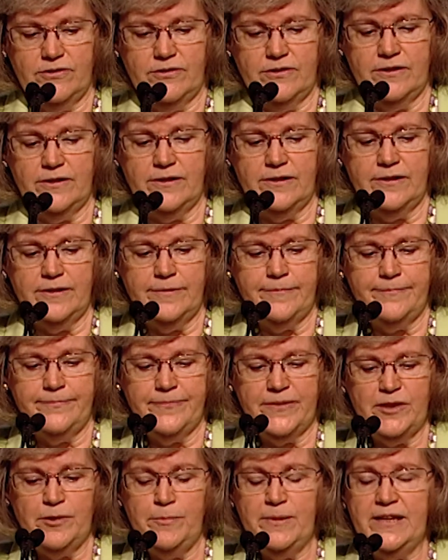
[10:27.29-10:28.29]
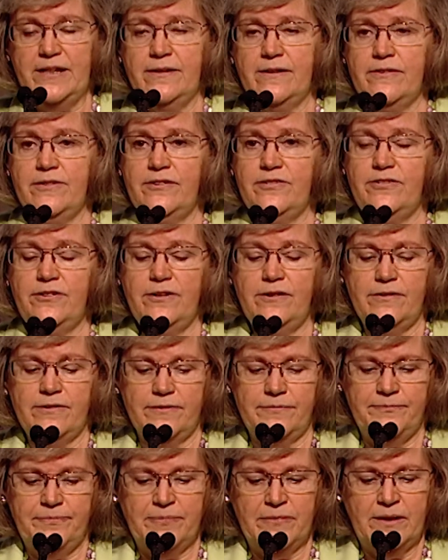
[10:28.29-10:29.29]
at the beginning of this
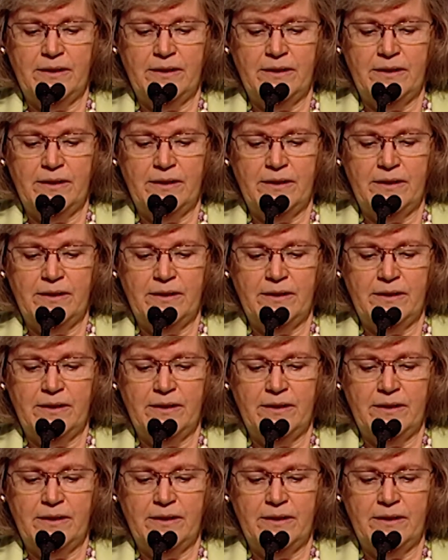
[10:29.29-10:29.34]
year.